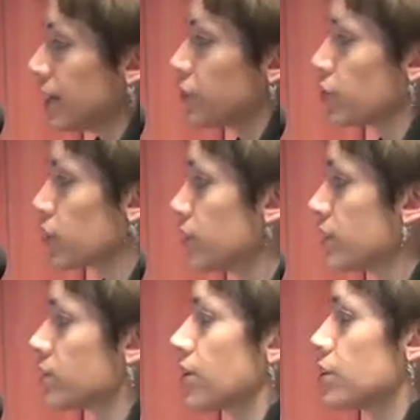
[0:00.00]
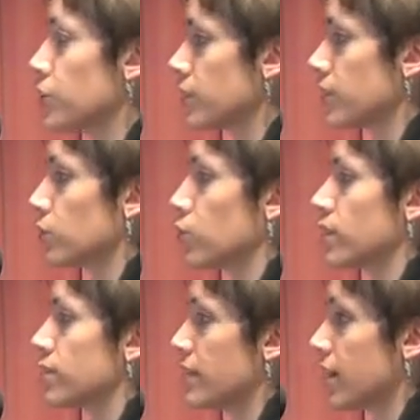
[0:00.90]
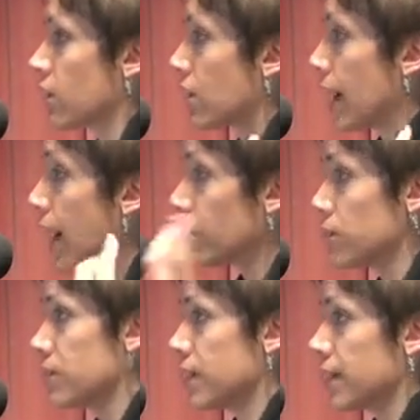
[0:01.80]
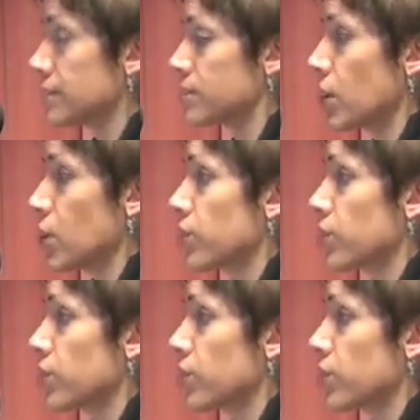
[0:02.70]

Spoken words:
And she'll only start doing this once they are out of the nest,